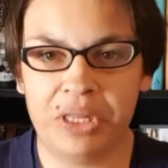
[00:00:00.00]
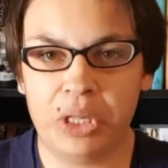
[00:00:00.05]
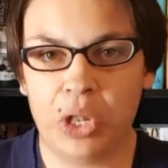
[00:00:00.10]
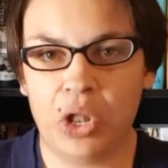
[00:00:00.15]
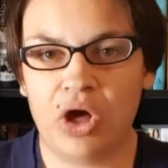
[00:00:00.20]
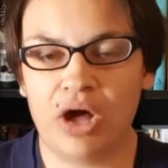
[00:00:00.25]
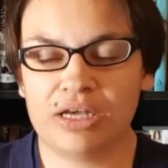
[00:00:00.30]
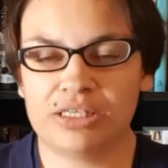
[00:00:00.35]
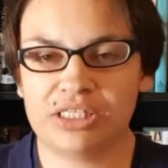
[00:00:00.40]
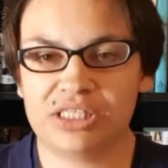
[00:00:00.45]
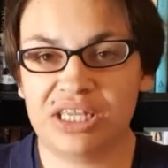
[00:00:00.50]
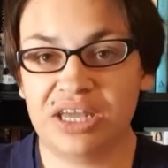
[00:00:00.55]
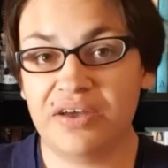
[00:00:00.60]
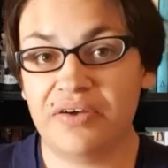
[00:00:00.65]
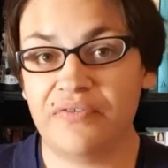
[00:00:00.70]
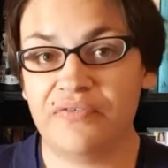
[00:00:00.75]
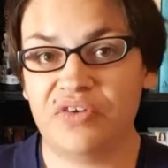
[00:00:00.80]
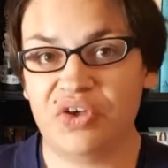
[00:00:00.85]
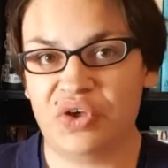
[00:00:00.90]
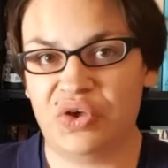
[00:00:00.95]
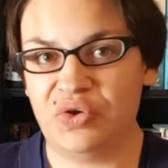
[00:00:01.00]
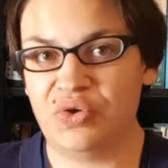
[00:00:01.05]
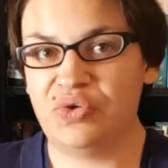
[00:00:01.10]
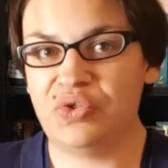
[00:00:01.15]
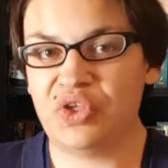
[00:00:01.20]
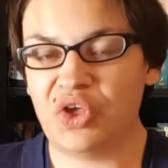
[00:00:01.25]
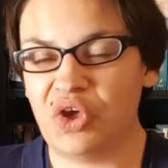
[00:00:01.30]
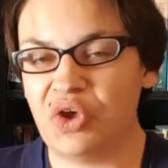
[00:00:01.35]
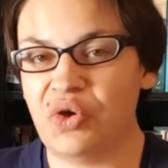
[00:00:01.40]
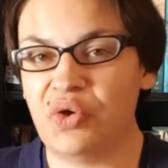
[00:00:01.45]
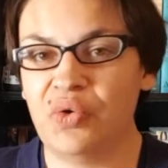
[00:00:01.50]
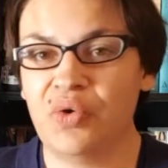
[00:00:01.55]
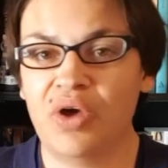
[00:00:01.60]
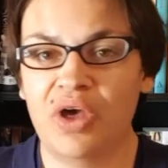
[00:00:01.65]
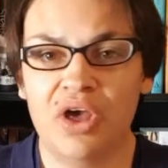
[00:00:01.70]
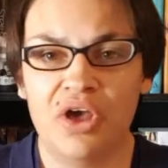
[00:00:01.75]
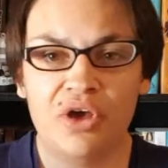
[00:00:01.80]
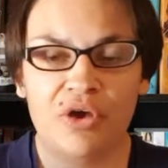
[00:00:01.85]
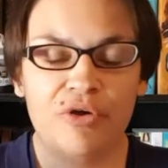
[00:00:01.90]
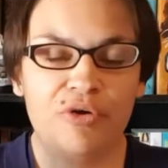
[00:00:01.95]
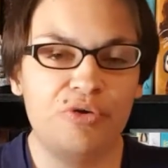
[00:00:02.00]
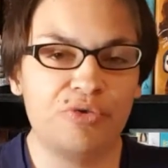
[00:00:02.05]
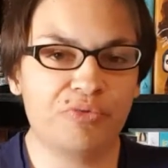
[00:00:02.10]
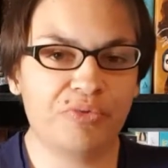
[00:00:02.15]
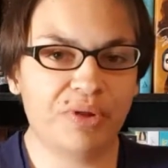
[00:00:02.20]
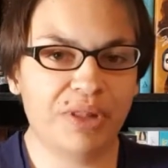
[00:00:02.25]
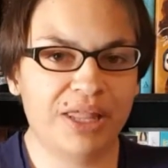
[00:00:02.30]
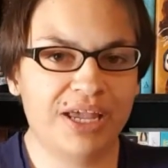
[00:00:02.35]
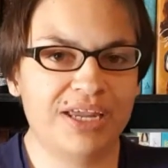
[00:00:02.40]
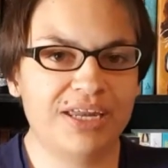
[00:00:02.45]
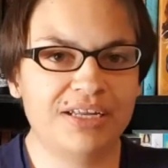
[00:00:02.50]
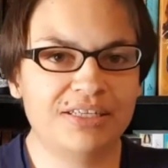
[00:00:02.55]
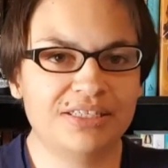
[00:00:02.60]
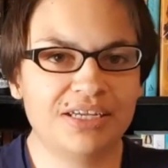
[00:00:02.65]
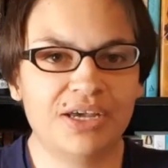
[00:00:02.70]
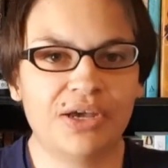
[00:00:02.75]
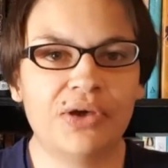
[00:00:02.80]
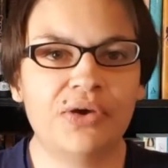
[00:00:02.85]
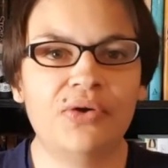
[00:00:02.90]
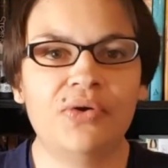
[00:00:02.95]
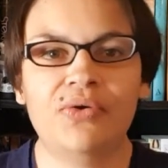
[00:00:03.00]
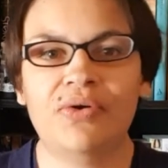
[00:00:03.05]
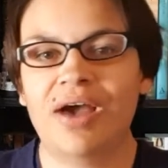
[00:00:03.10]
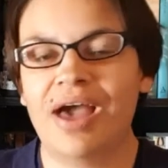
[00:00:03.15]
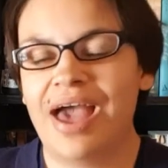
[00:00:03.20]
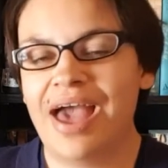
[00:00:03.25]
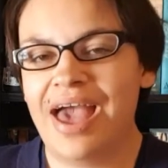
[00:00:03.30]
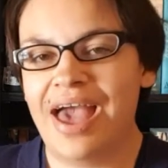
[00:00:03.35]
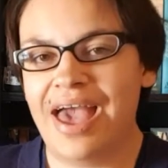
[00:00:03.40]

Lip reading: me lost of who's who, who's related to who,